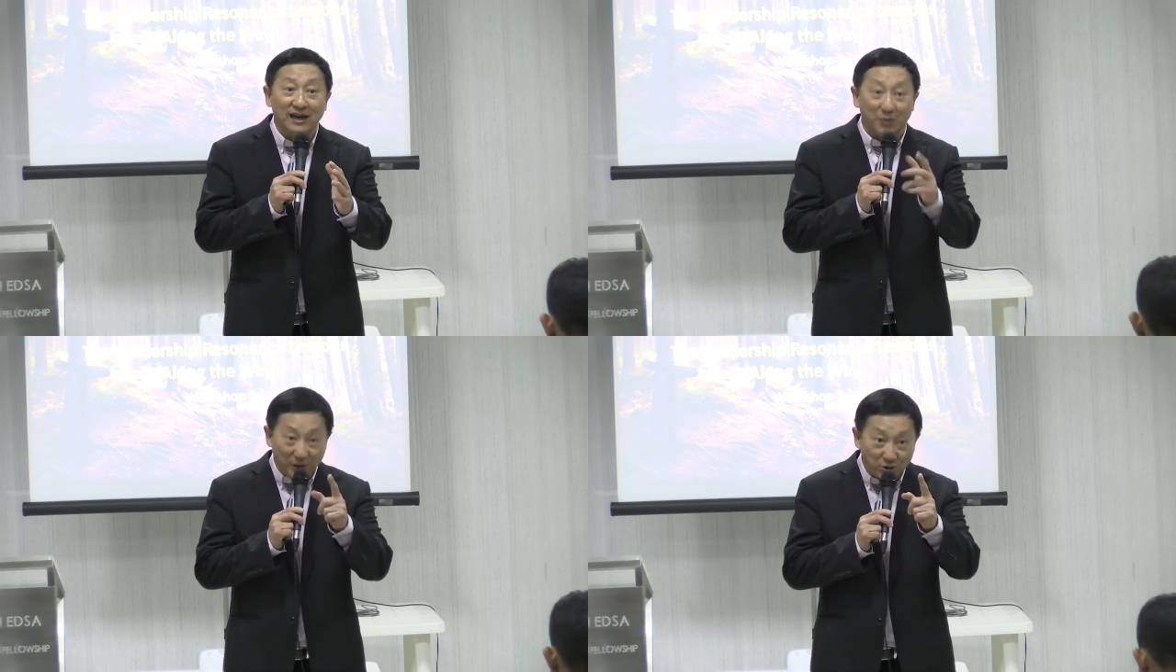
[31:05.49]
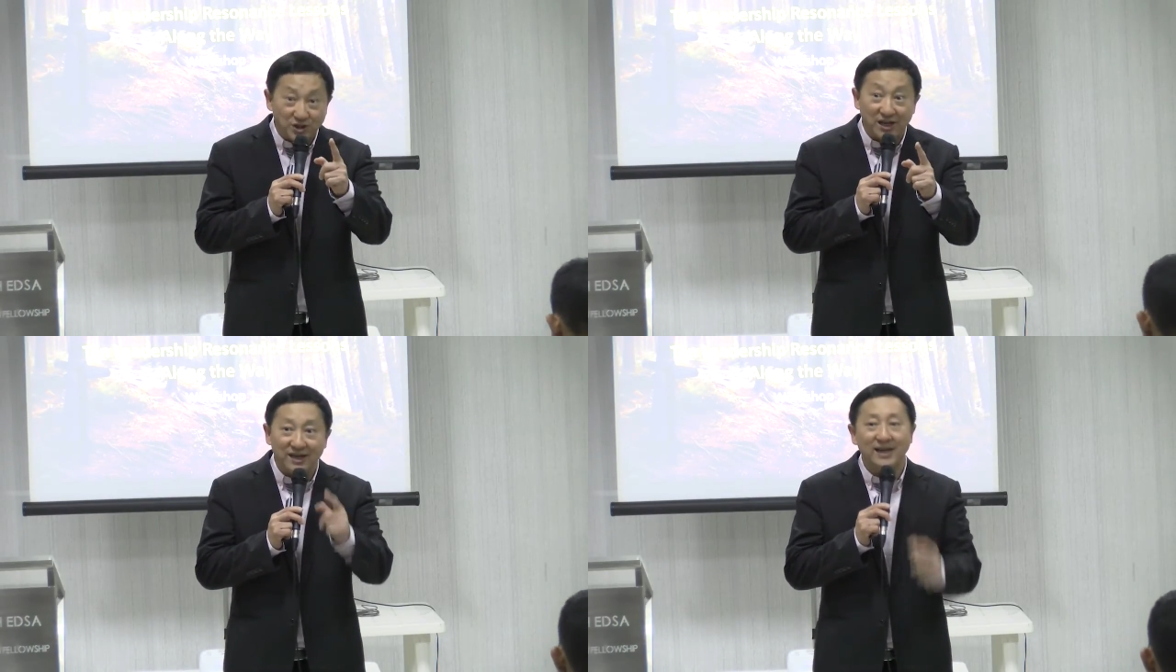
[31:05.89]
And when you
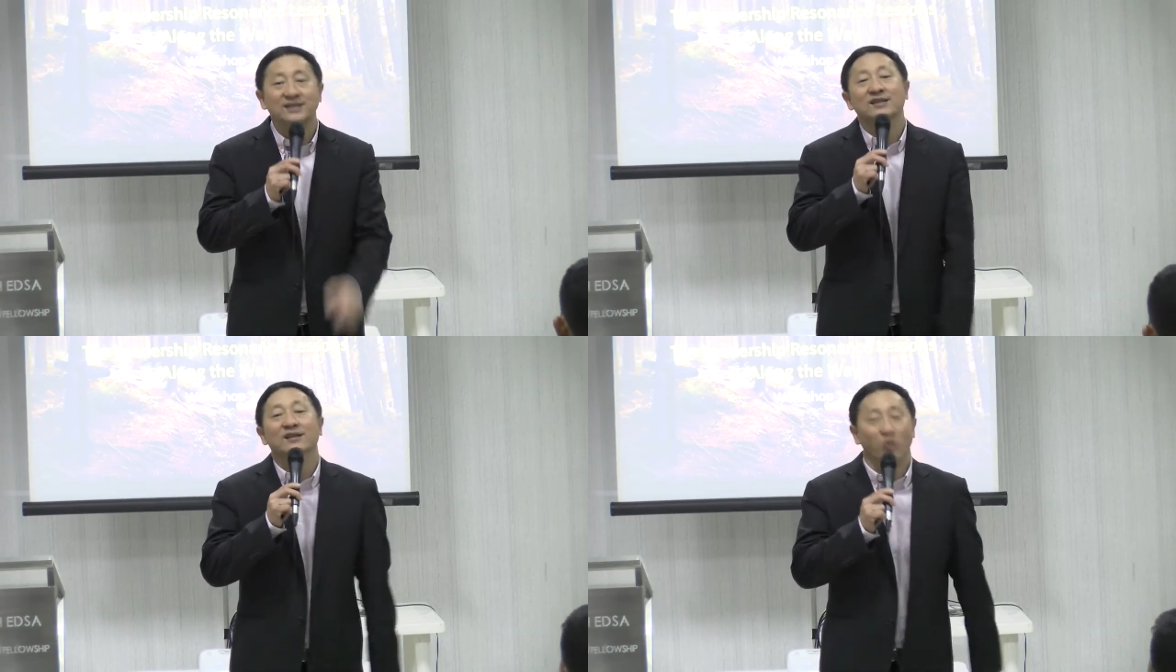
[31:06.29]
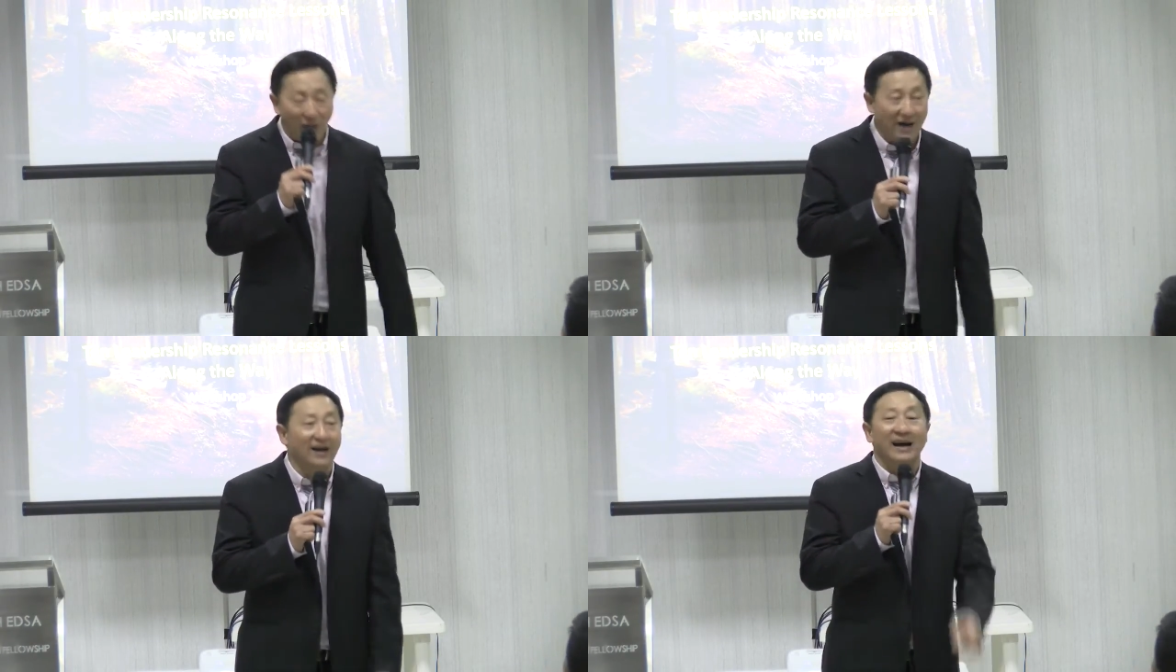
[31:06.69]
say yes,
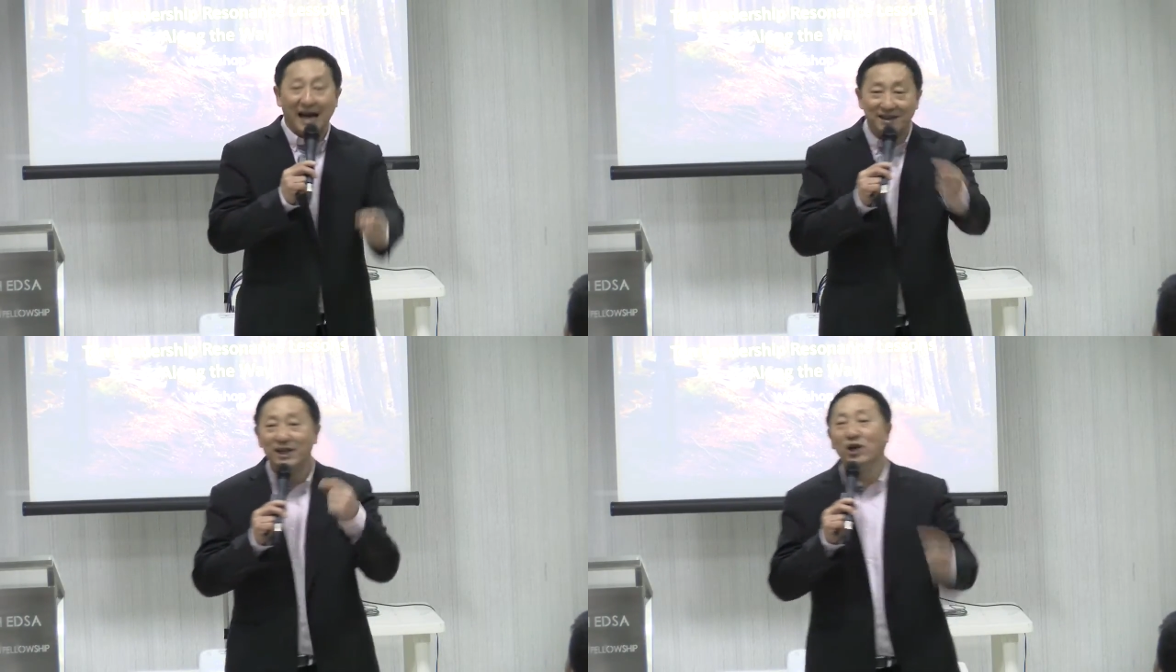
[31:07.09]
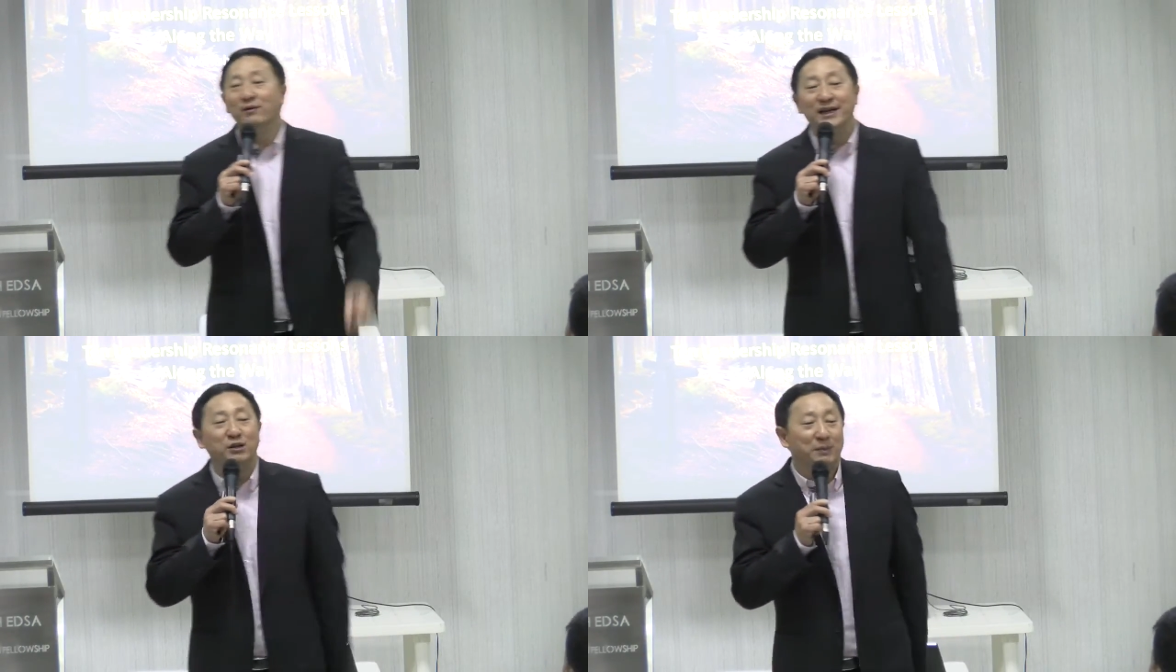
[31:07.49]
wow, I think you're
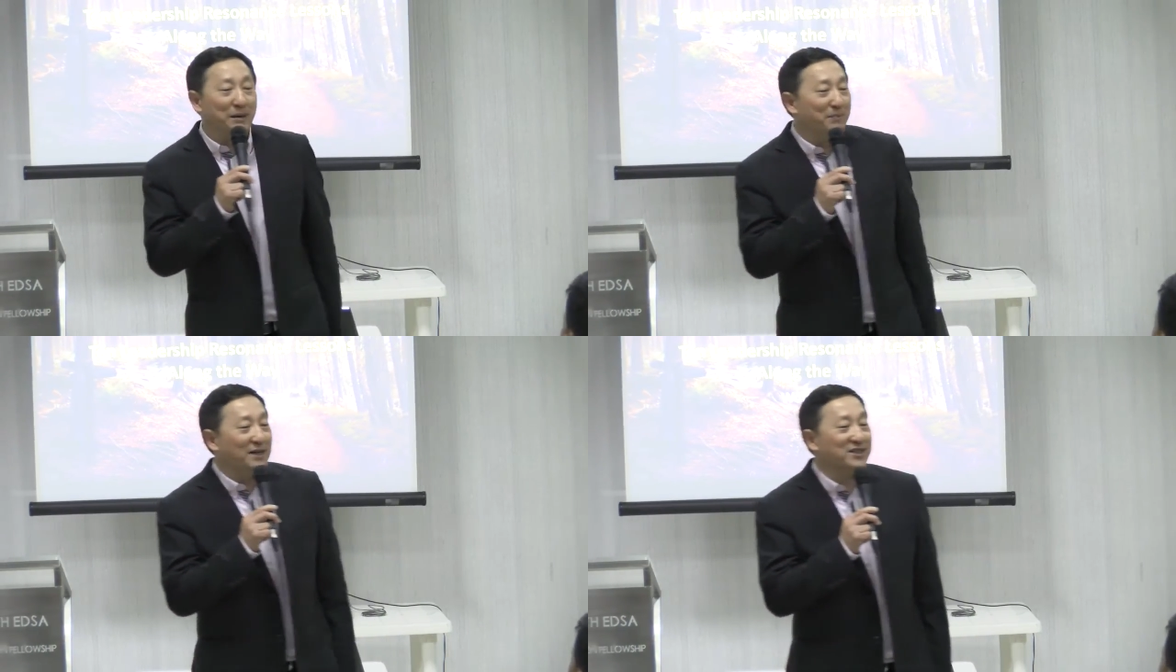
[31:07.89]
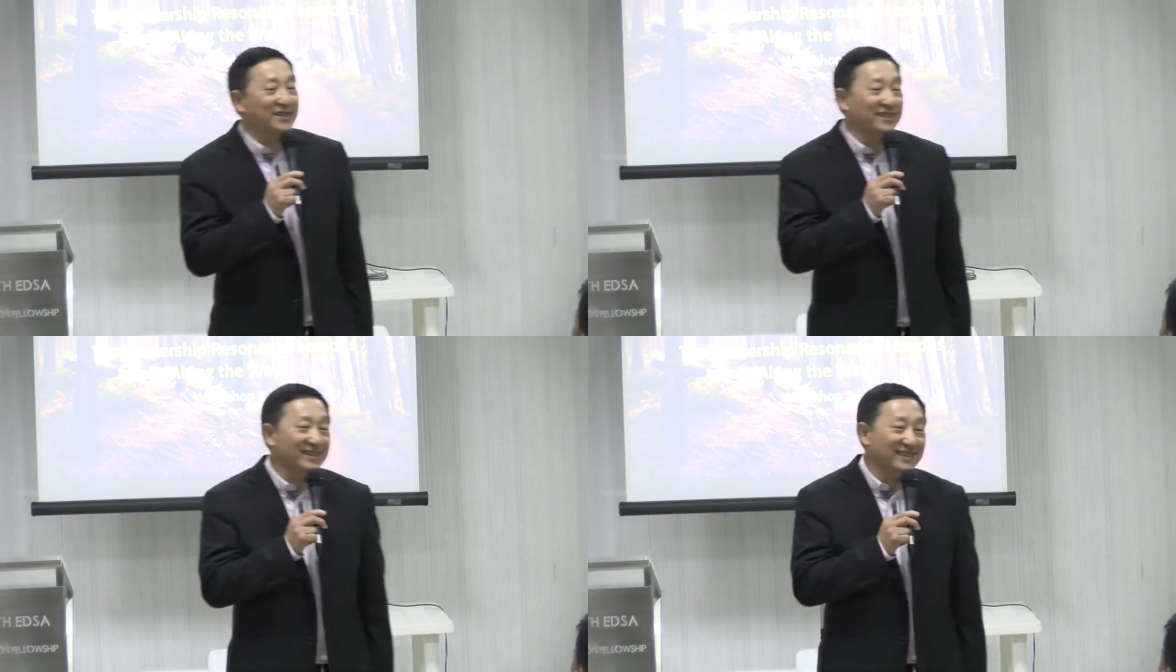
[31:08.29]
ready to be a pastor.